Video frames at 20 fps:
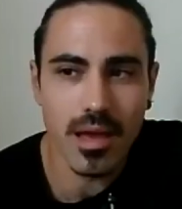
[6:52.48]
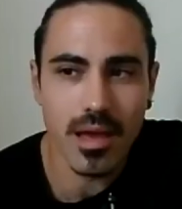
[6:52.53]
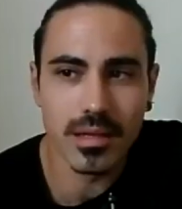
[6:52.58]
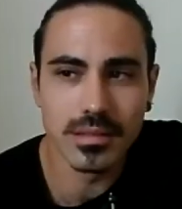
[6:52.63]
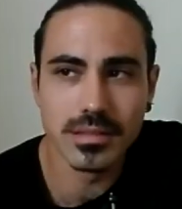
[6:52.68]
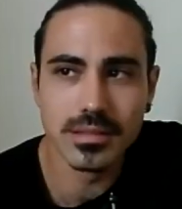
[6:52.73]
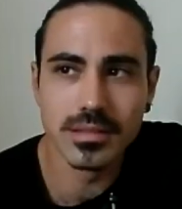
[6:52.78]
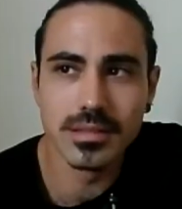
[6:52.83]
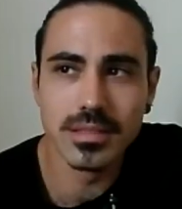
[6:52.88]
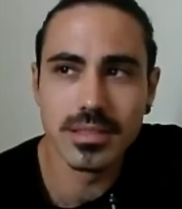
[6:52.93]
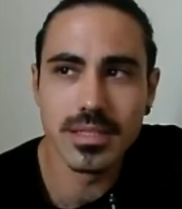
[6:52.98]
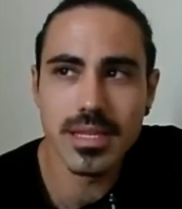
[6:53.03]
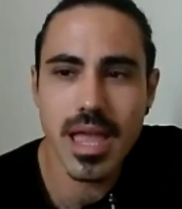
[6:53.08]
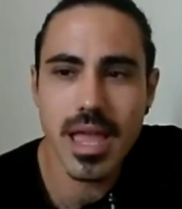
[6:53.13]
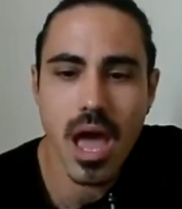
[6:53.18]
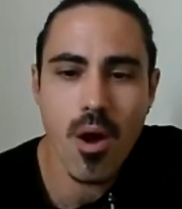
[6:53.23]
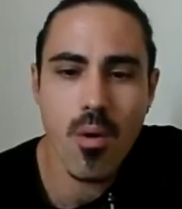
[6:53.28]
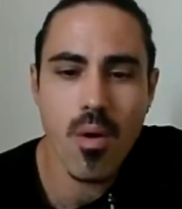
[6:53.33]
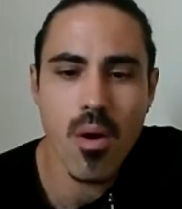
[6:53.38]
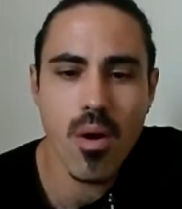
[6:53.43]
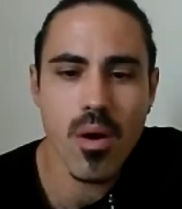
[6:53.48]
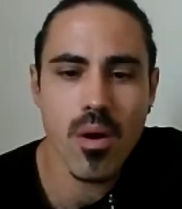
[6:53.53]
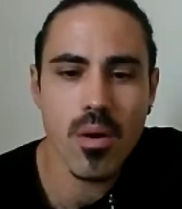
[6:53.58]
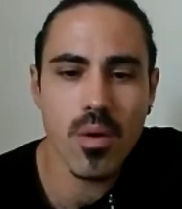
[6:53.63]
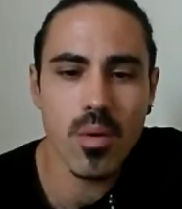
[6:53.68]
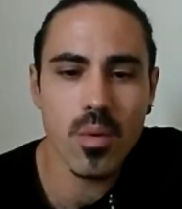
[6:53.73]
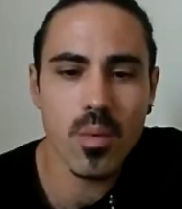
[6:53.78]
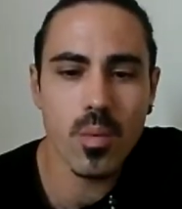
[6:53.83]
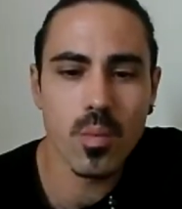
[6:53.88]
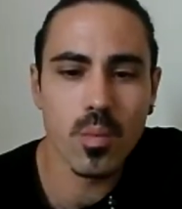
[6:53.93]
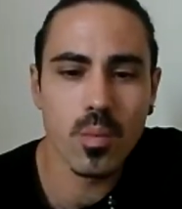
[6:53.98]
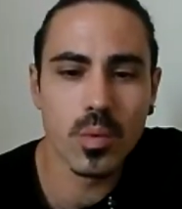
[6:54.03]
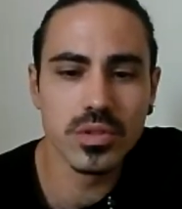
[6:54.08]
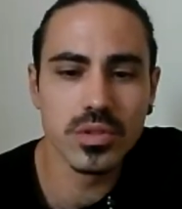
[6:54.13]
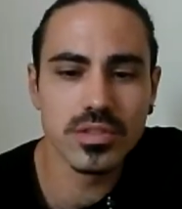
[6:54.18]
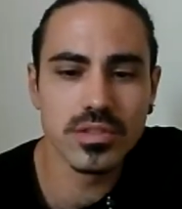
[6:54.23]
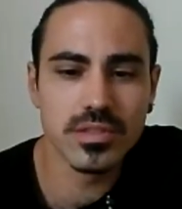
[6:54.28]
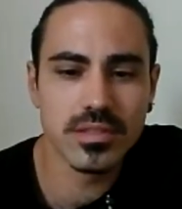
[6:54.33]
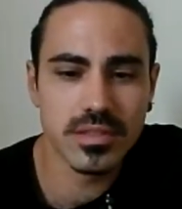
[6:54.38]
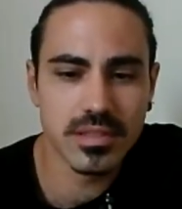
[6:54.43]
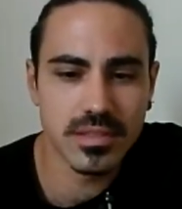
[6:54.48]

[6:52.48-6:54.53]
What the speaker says: And now, what